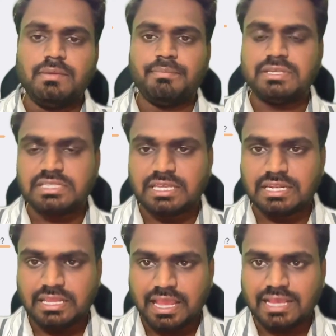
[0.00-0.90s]

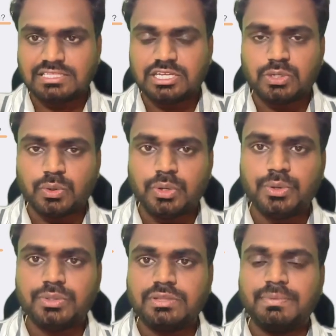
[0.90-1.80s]
Basically, as I told
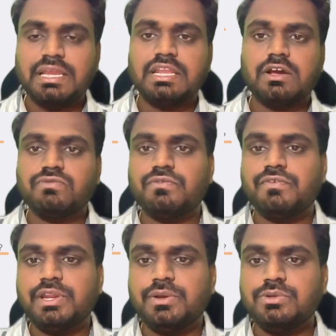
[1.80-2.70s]
you in the beginning of the
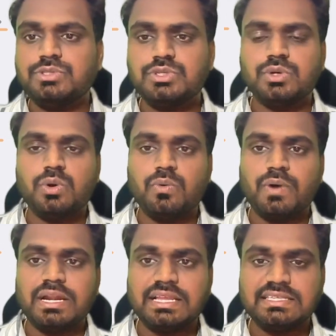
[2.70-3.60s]
video, Zoho
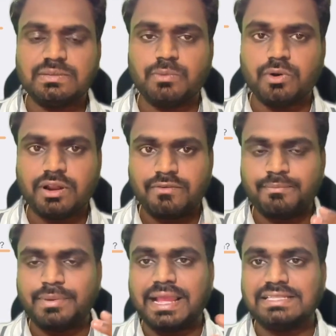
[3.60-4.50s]
One is a more of
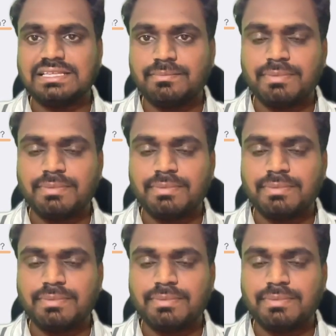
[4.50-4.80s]
pricing